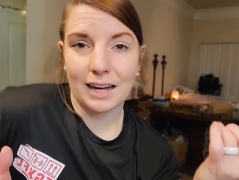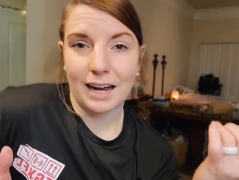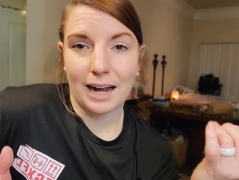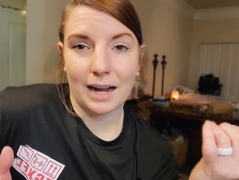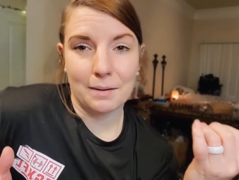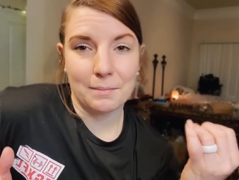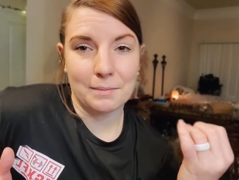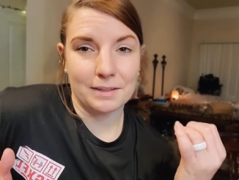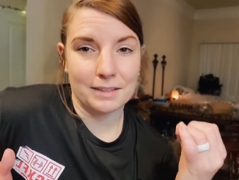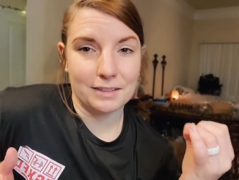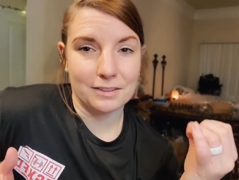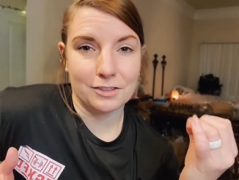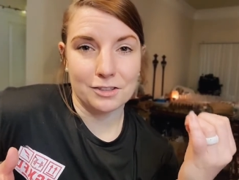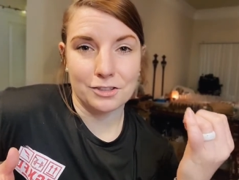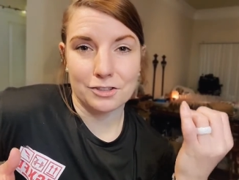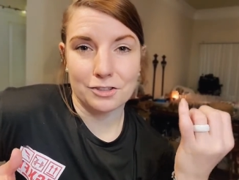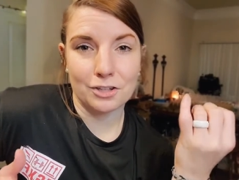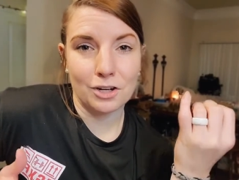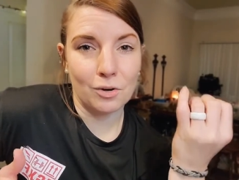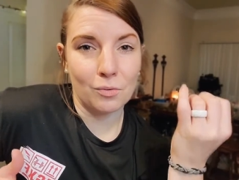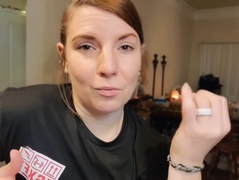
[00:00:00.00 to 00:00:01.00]
I mean,
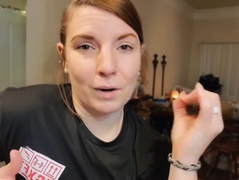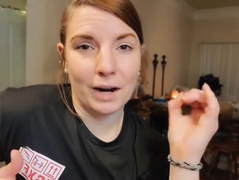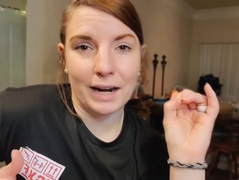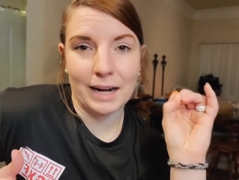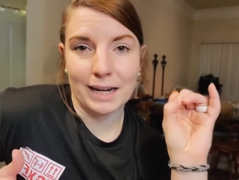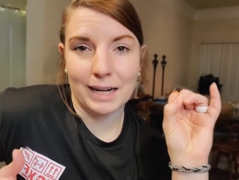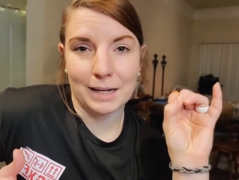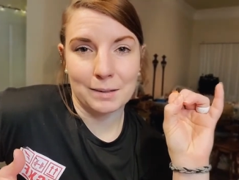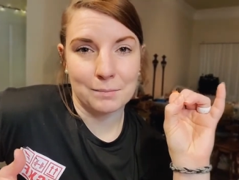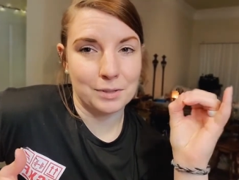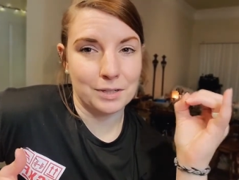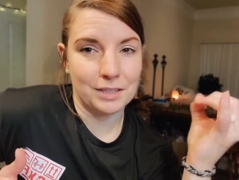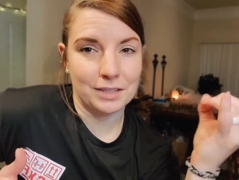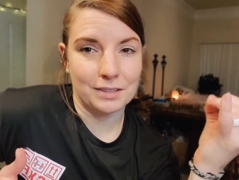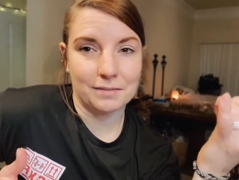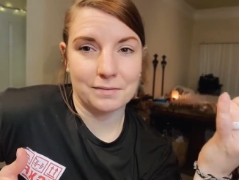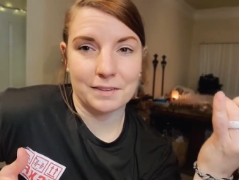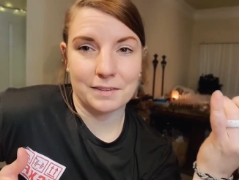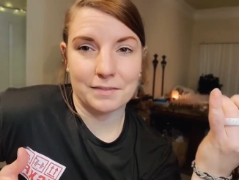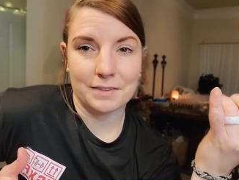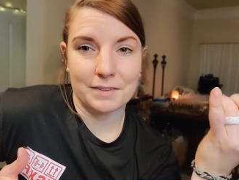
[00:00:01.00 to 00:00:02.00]
there's no way I'm putting a
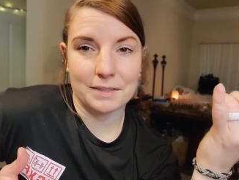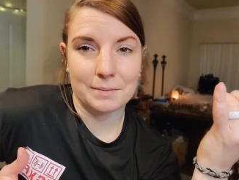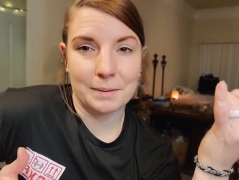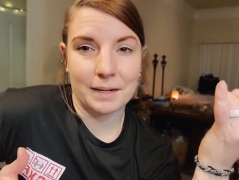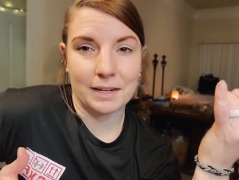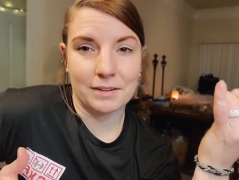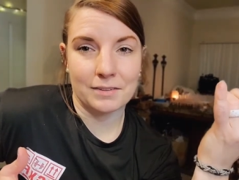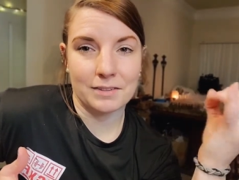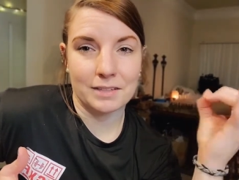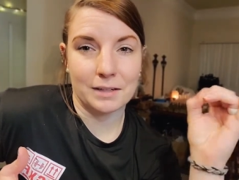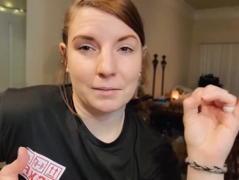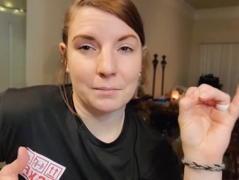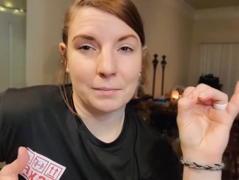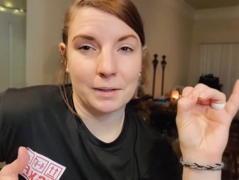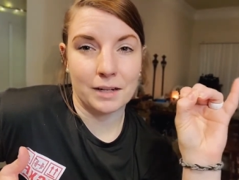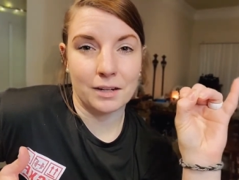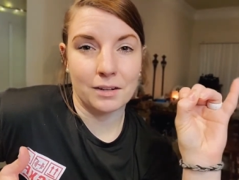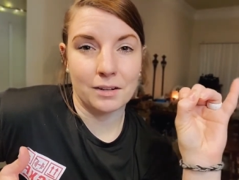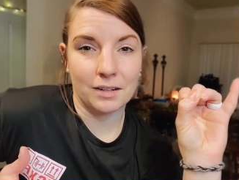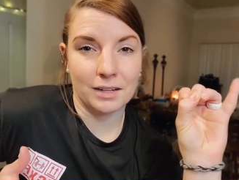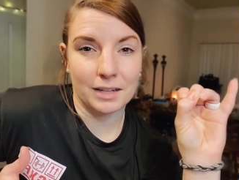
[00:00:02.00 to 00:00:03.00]
50 pound
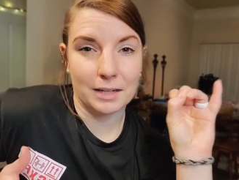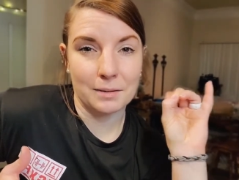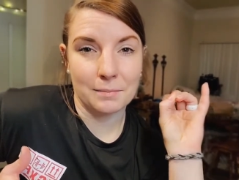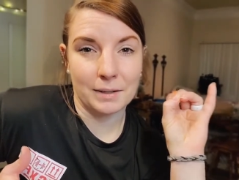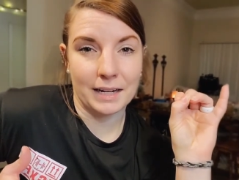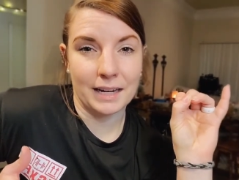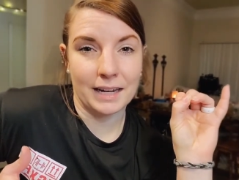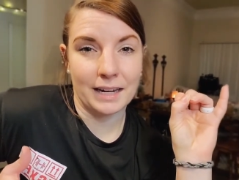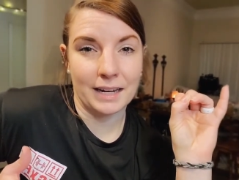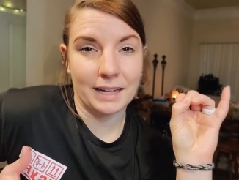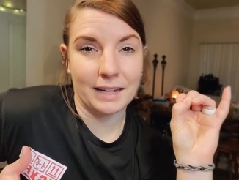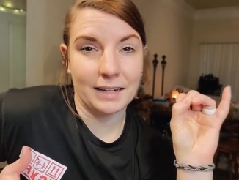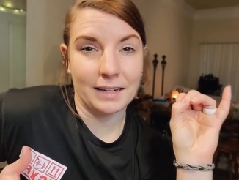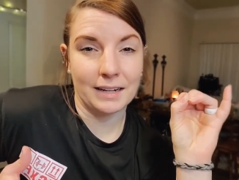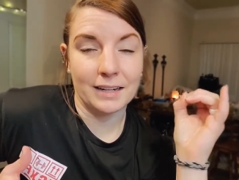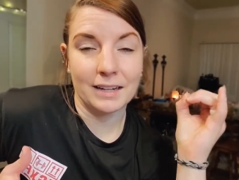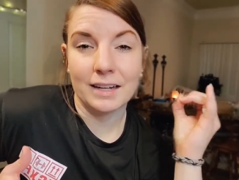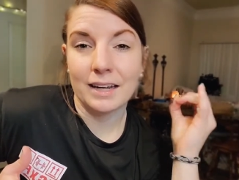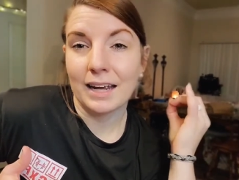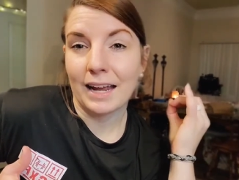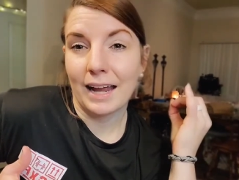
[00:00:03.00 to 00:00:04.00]
dumbbell in my hand
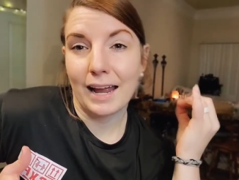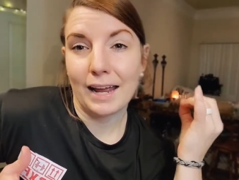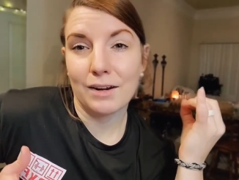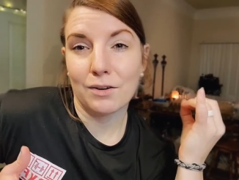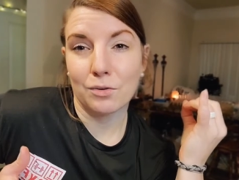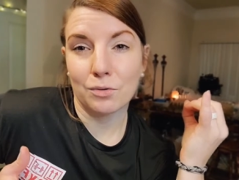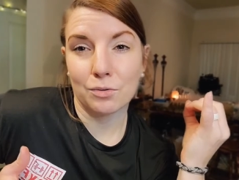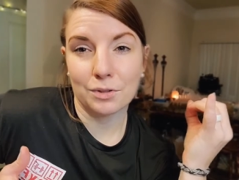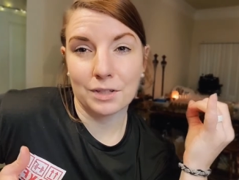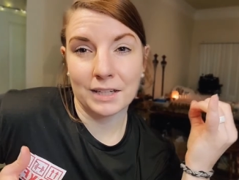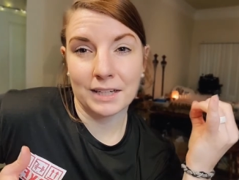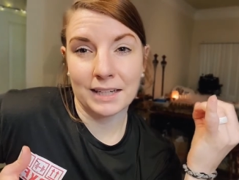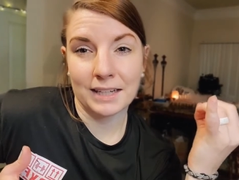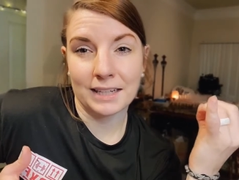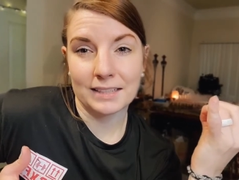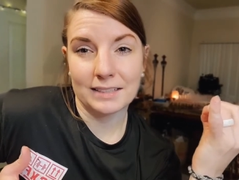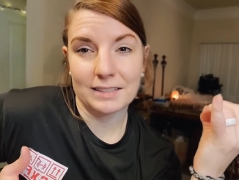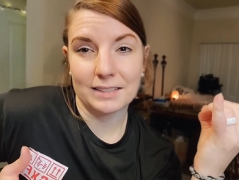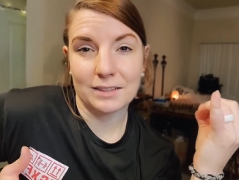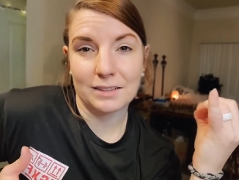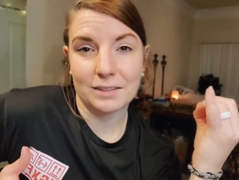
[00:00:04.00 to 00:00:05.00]
and holding
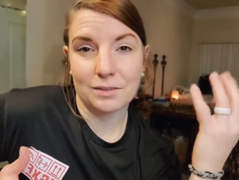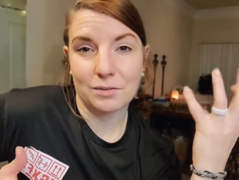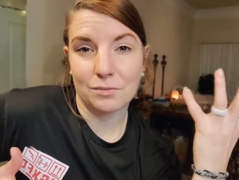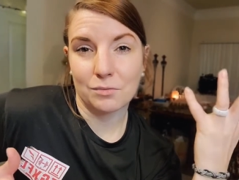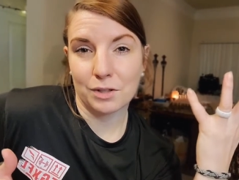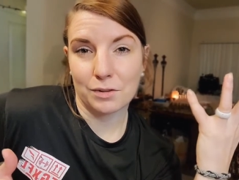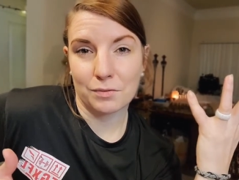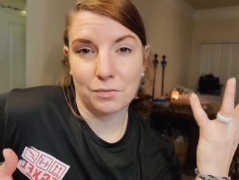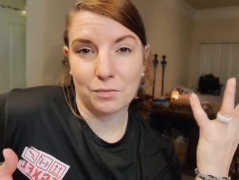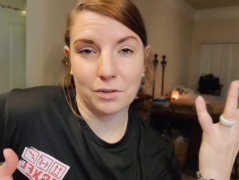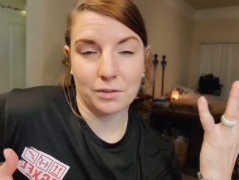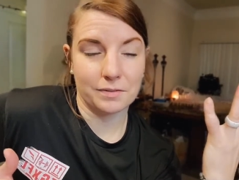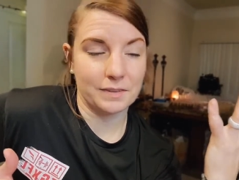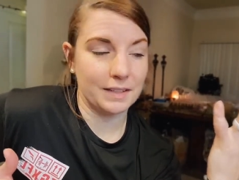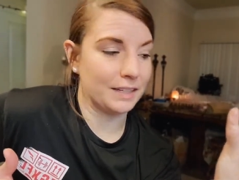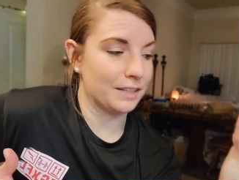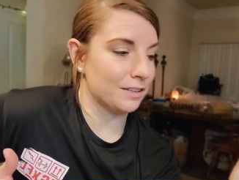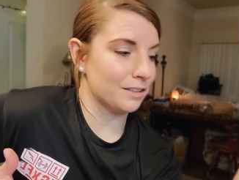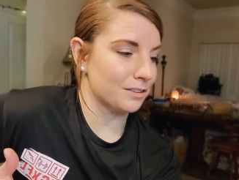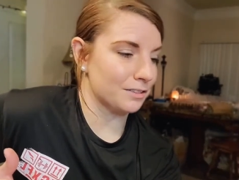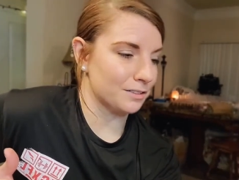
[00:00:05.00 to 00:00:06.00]
it with four
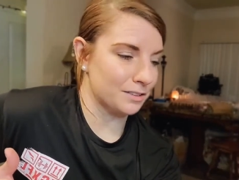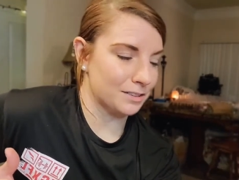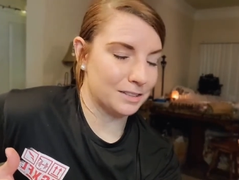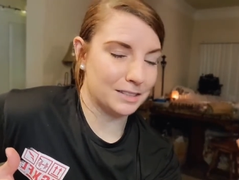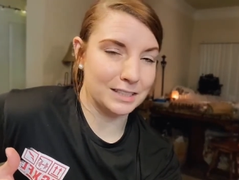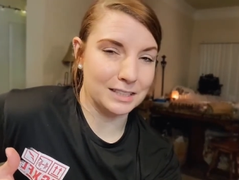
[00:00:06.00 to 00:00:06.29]
fingers.